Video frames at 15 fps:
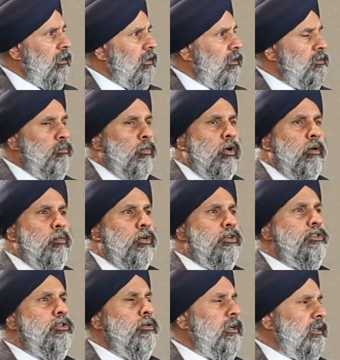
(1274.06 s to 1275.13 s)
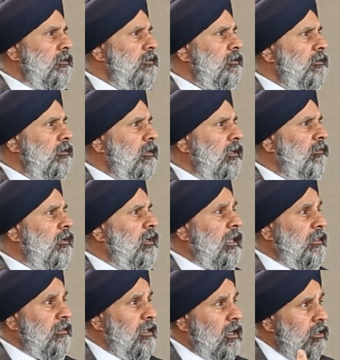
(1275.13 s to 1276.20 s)
Because more and more students, even
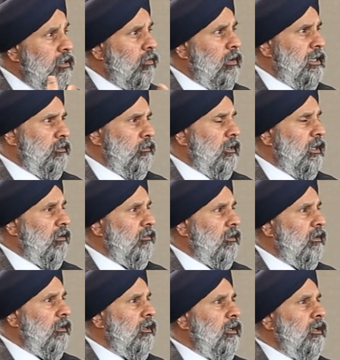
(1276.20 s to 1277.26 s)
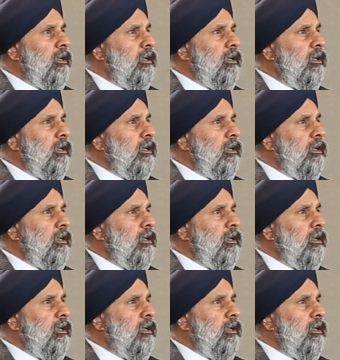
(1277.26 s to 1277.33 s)
at the undergraduate level,